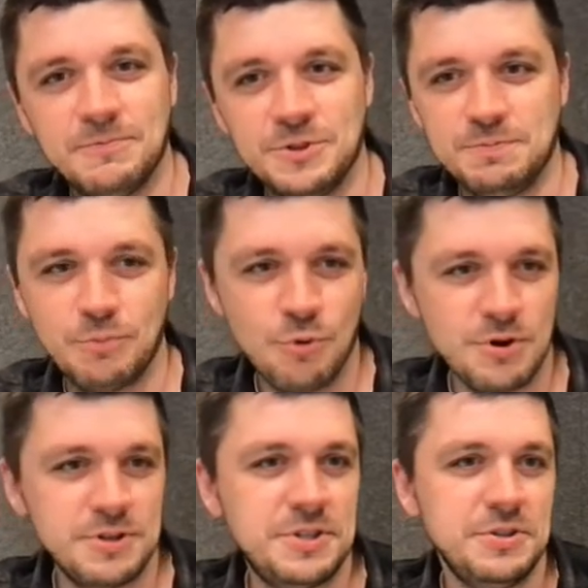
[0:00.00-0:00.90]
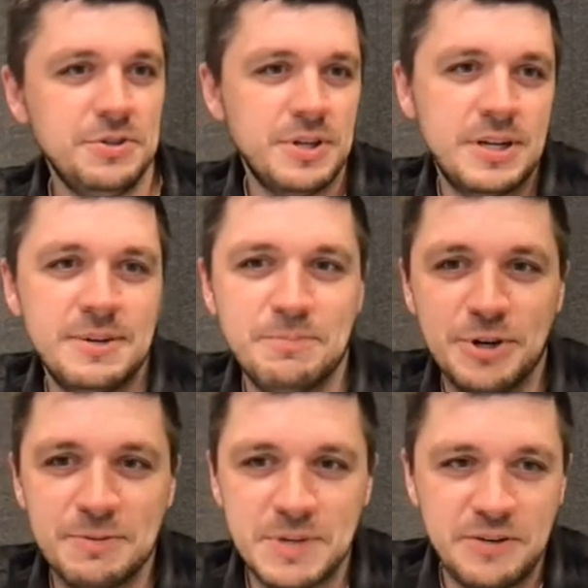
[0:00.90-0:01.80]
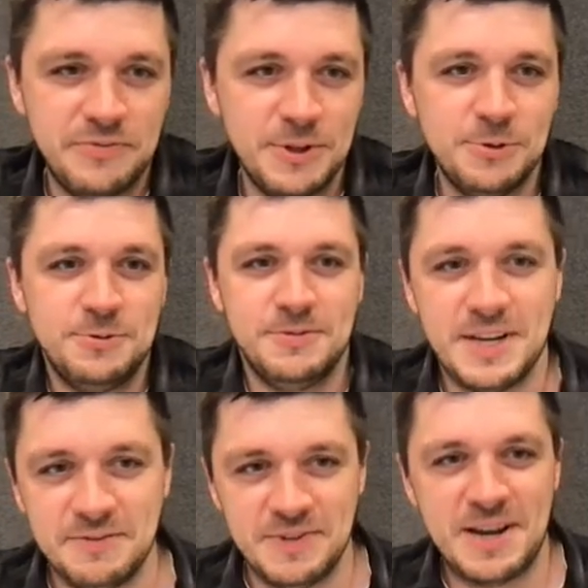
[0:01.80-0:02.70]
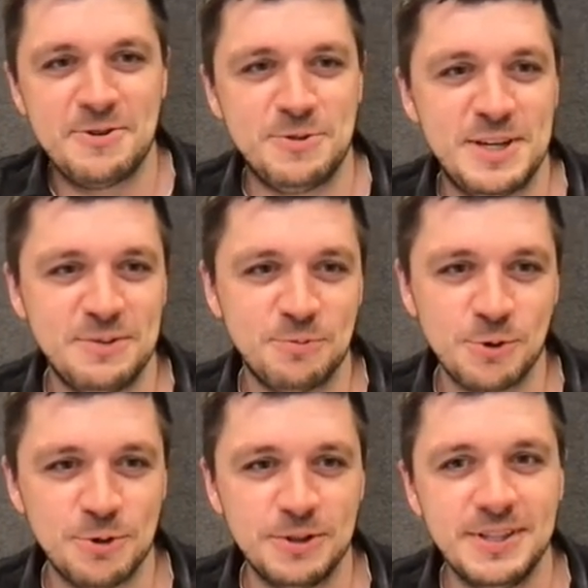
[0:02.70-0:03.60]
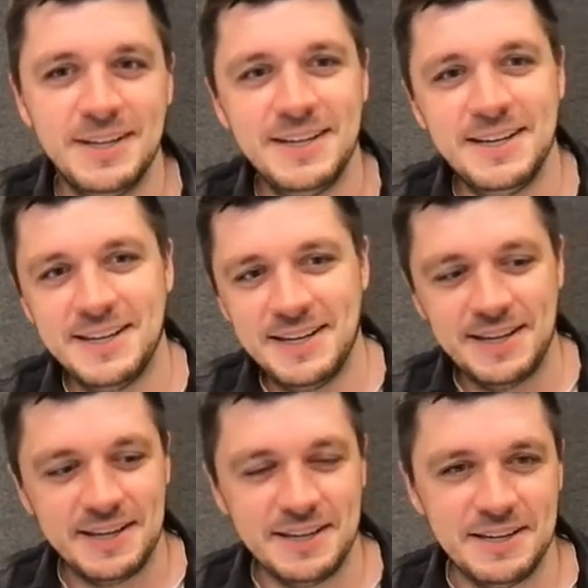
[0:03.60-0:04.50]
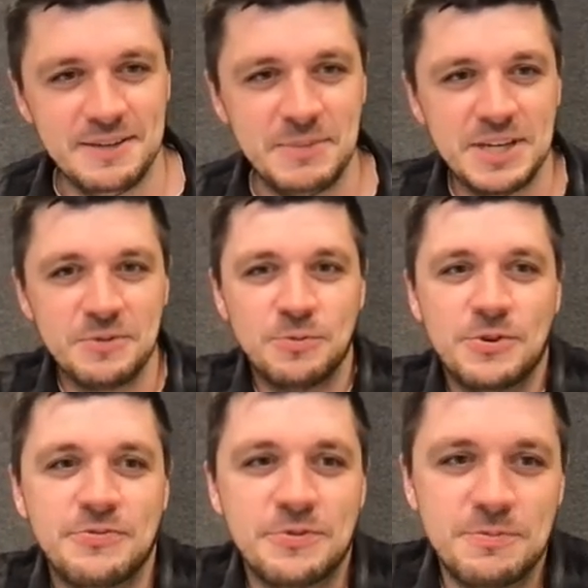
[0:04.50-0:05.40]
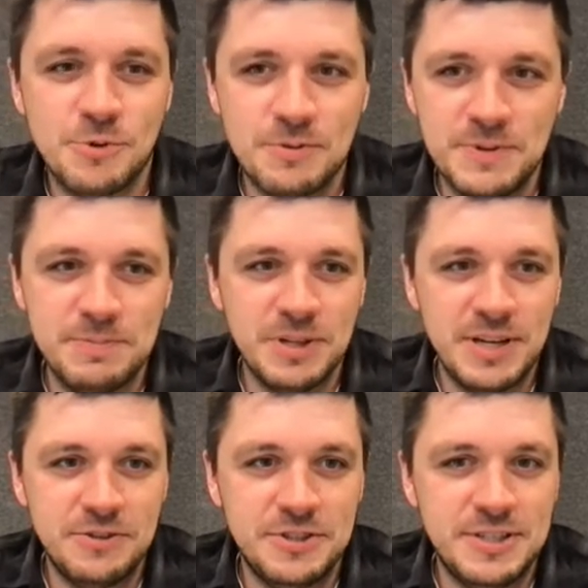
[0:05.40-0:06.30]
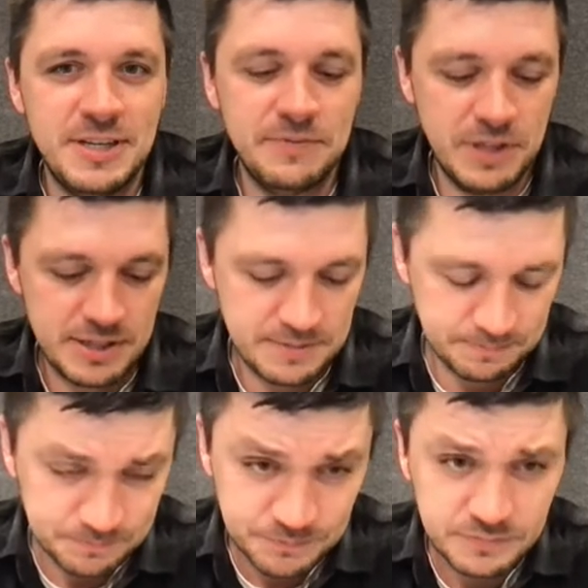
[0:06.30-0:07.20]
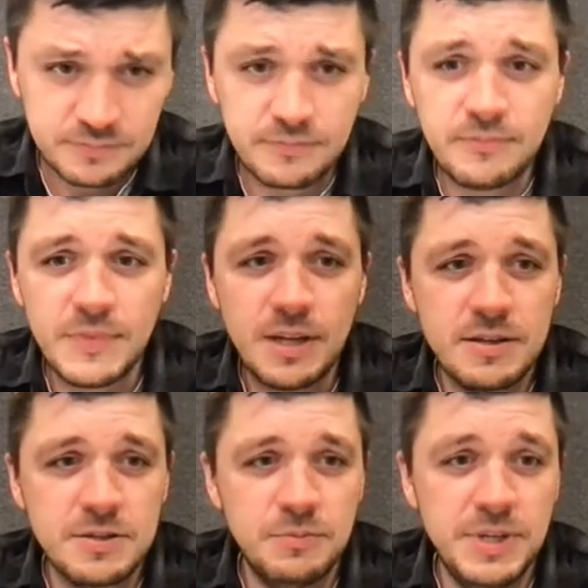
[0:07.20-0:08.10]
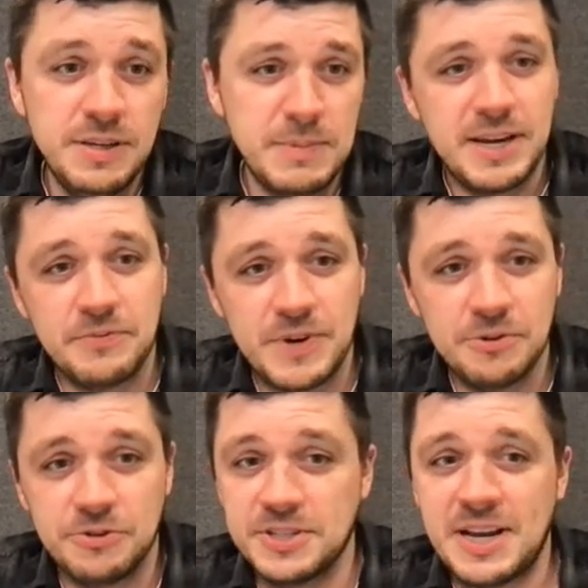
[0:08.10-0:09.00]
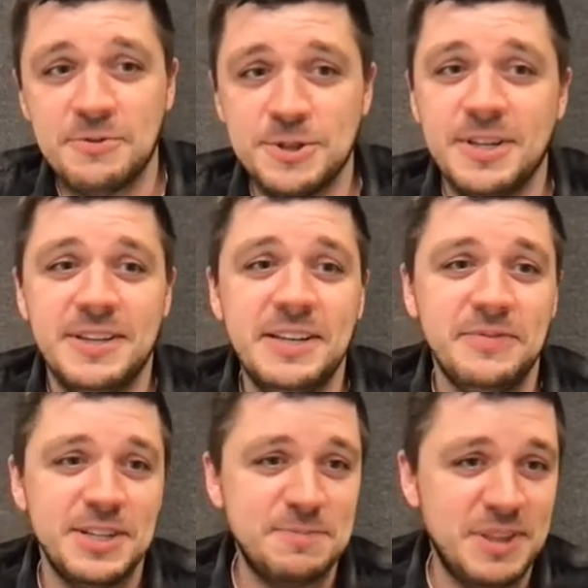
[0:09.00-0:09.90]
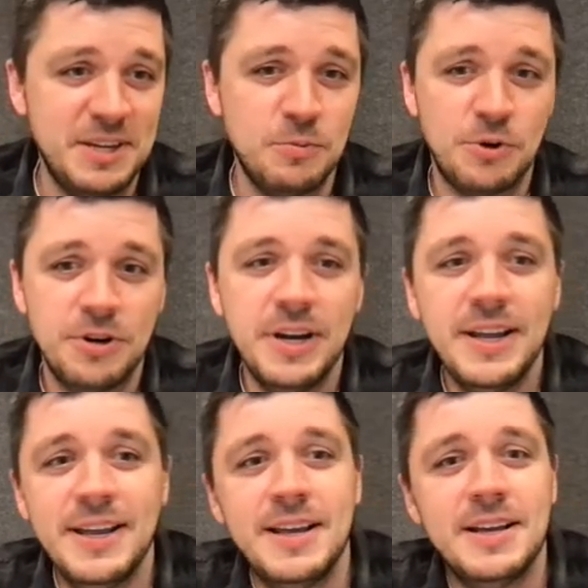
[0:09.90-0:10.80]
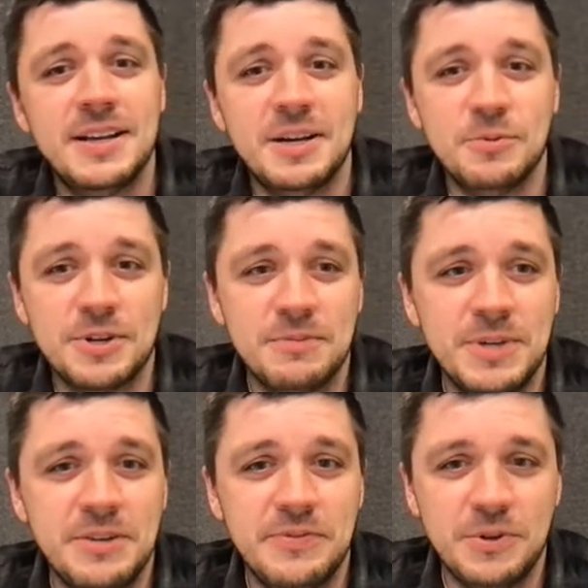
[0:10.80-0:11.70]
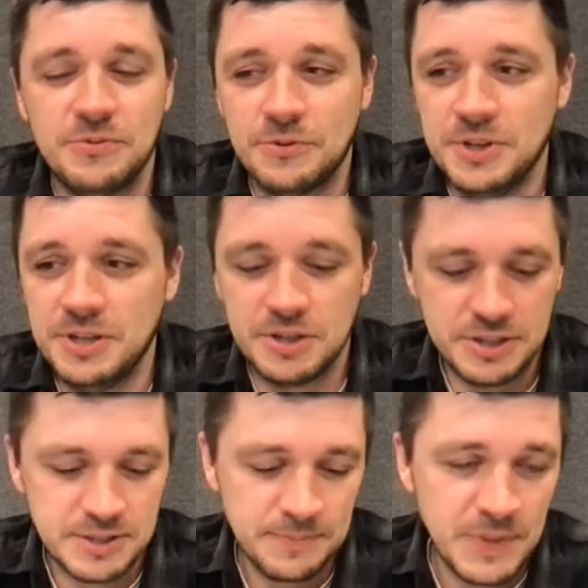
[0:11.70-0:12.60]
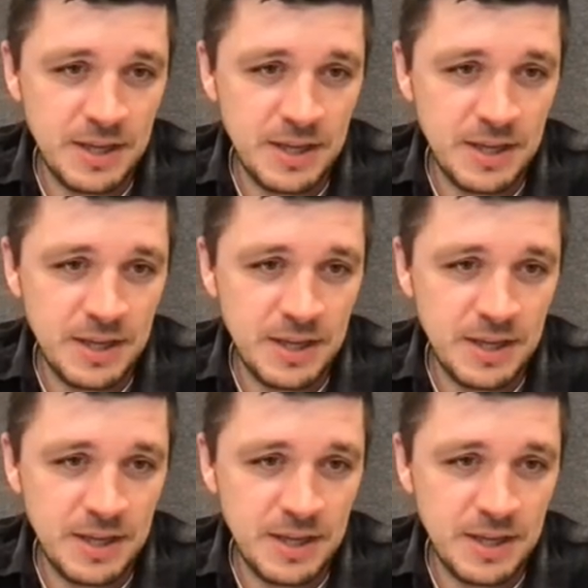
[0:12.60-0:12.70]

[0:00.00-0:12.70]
was born to bring Metaflow to kind of the outside world and make it work for more people, not just Netflix. So me and my co-founders, I wasn't at Netflix, but they were uh, working Metaflow for years.